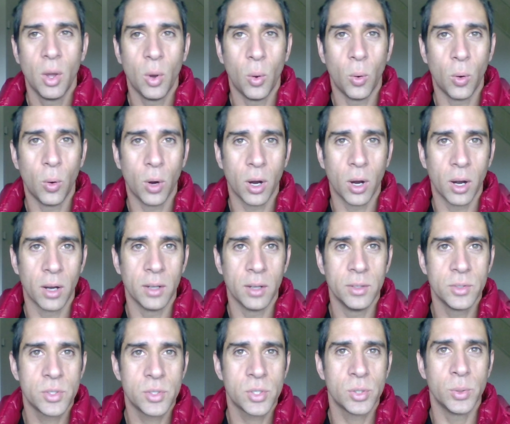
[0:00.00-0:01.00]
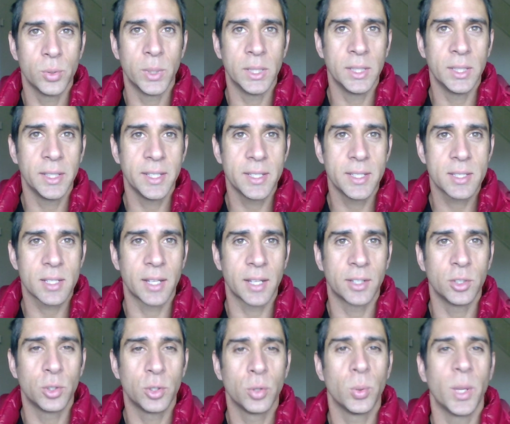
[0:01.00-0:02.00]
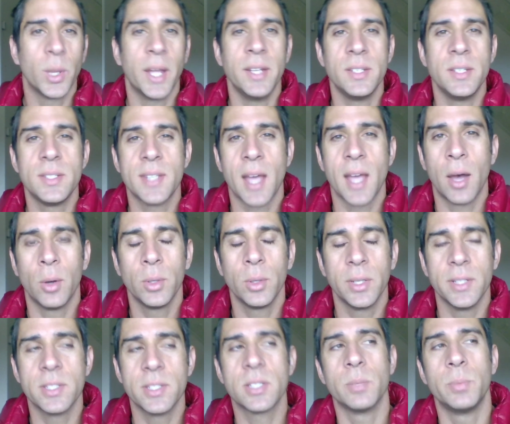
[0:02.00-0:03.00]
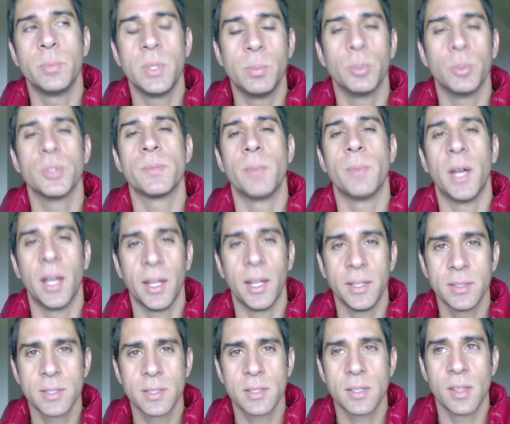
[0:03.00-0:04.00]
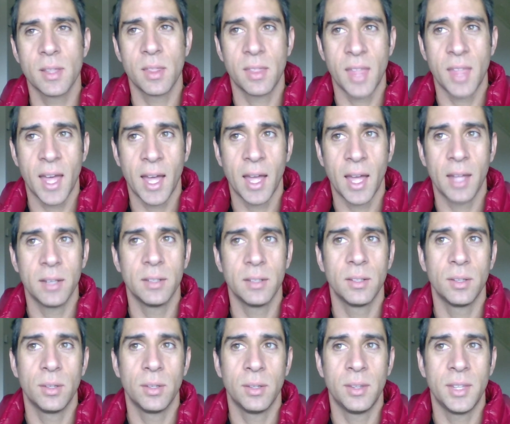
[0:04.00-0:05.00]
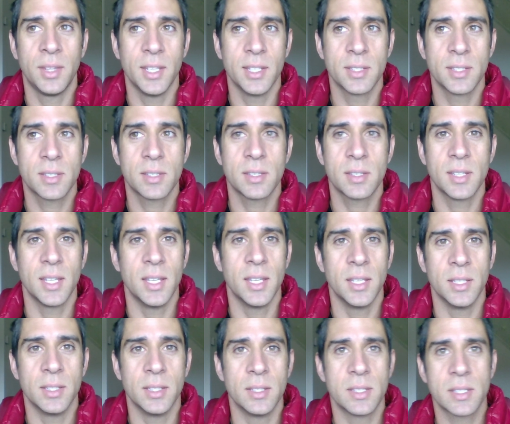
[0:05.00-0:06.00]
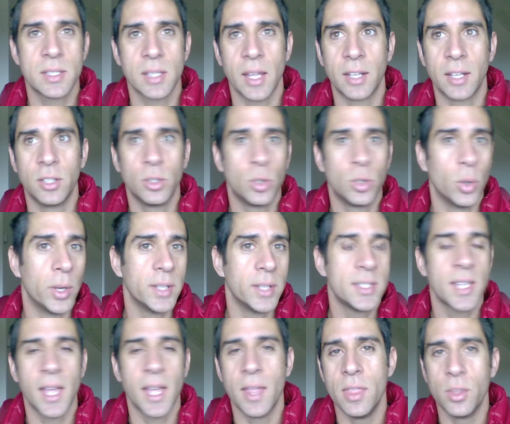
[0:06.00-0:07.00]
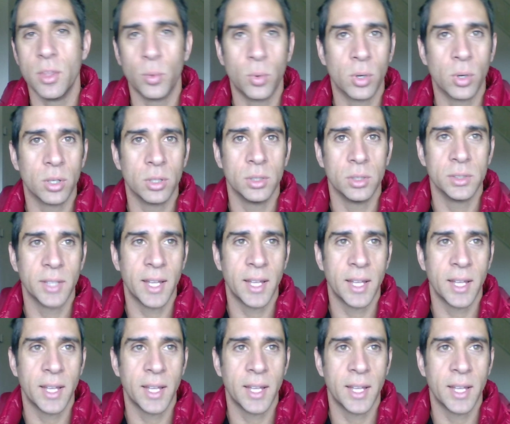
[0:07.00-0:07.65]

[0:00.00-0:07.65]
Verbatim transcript: or to at least like create doubt in some people's minds that this is like going to end the world,